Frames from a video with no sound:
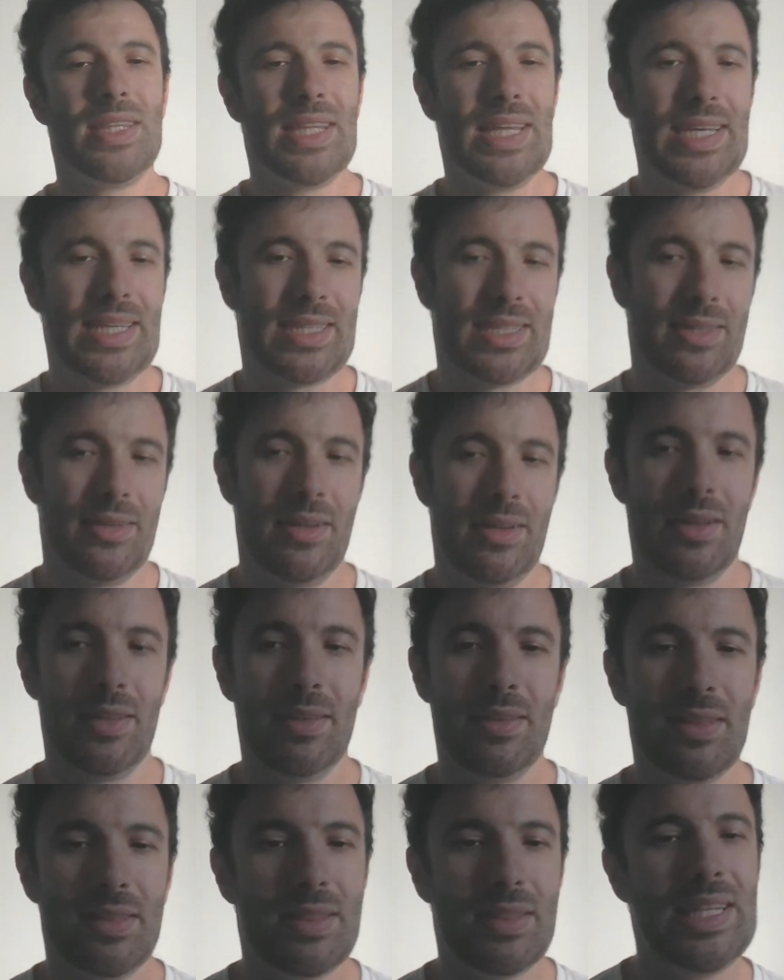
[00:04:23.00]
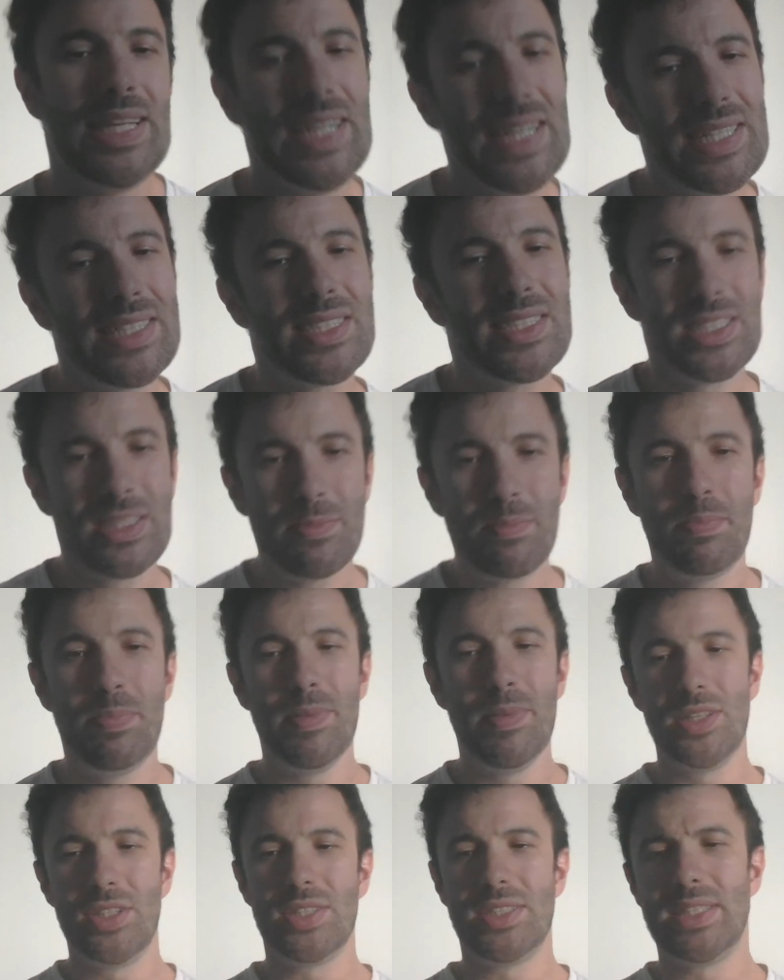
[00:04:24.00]
like the East
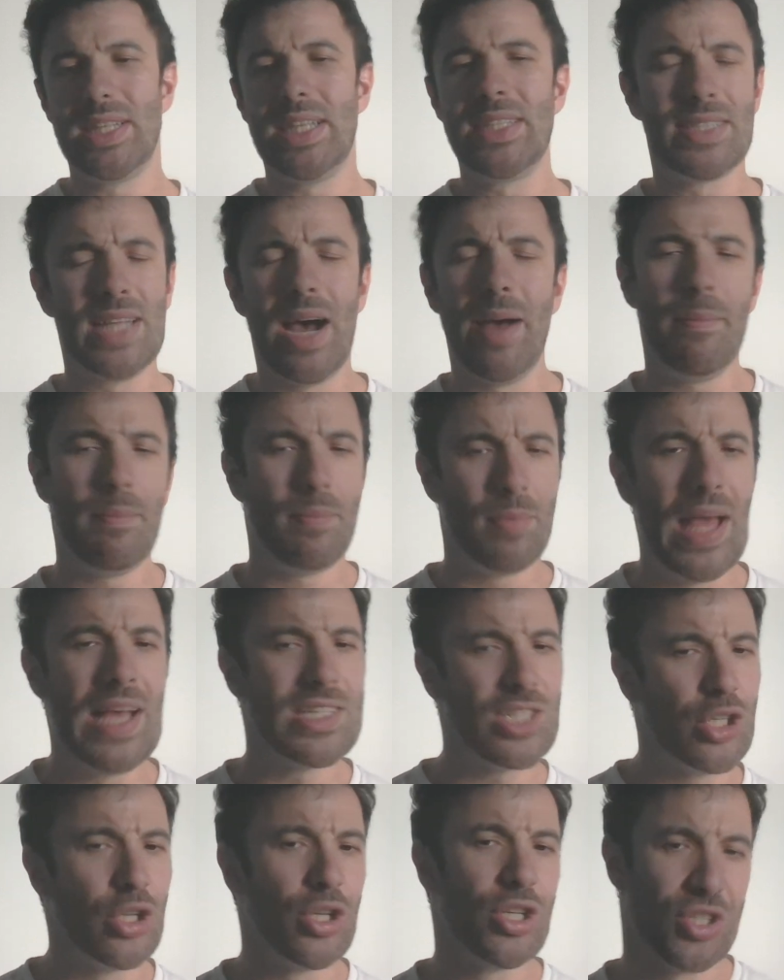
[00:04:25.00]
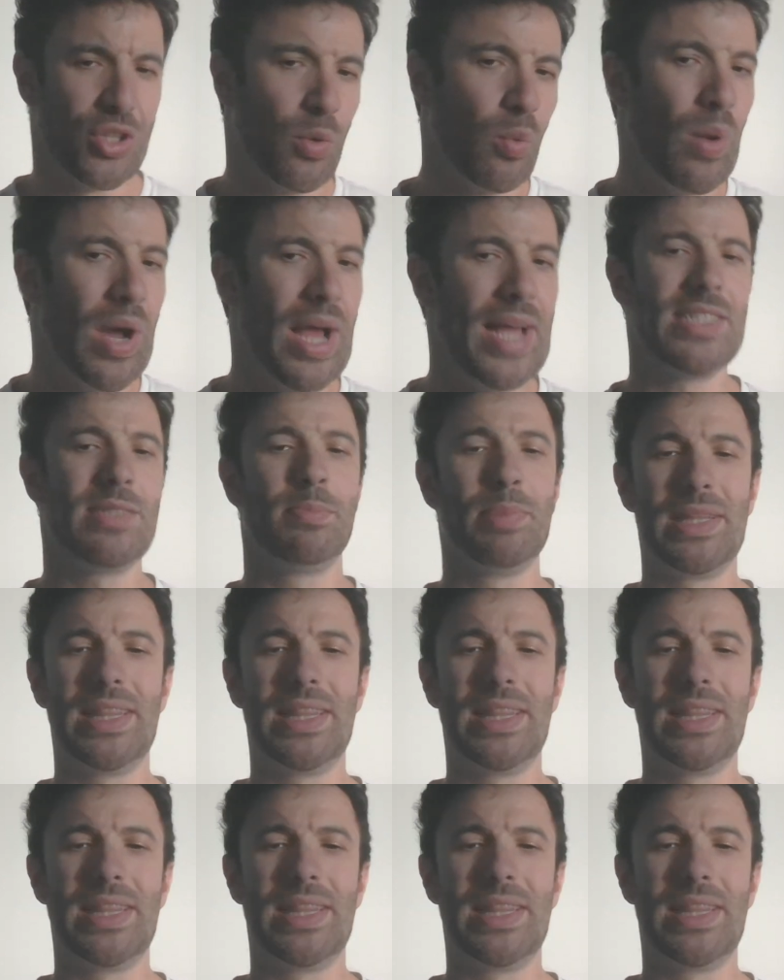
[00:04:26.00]
is not as good as the West,